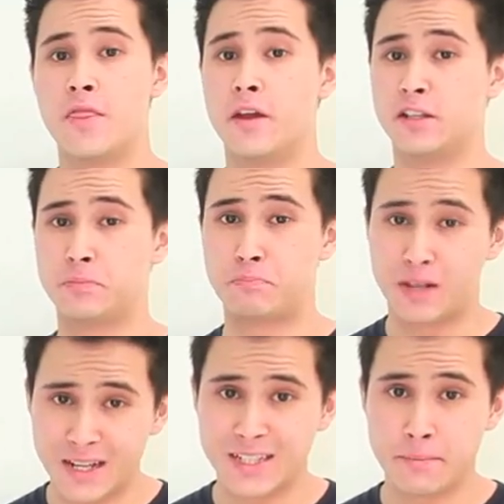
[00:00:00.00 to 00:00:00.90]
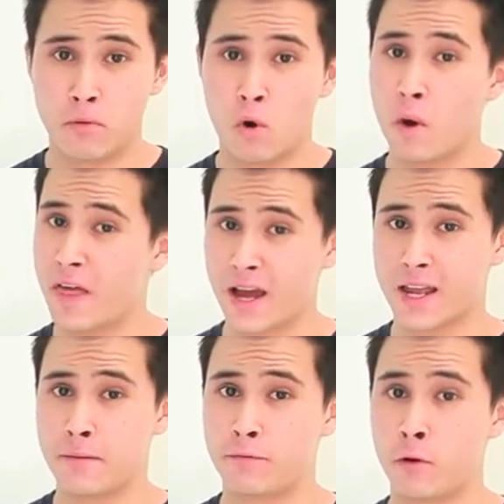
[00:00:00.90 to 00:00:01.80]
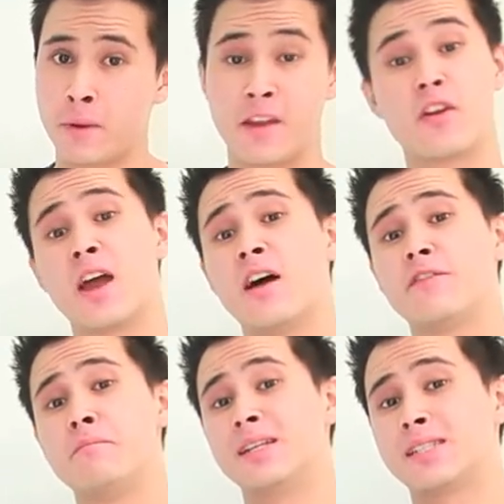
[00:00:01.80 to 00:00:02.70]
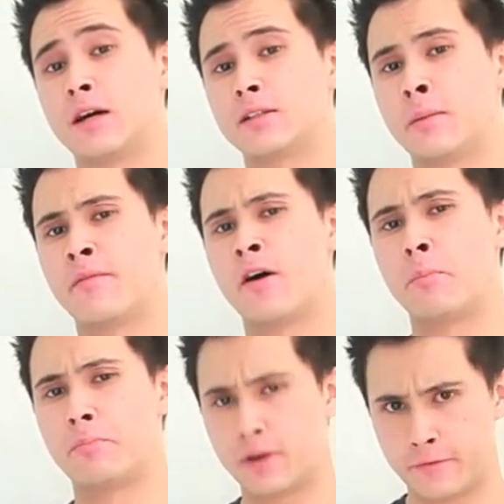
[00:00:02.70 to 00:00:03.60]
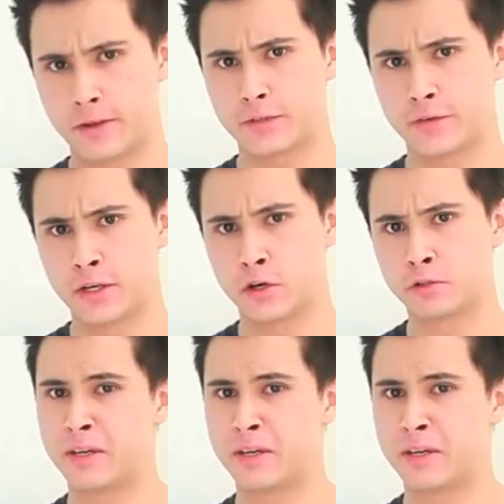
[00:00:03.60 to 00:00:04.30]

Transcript: There is plenty more where that came from and if you have missed out some of our previous videos,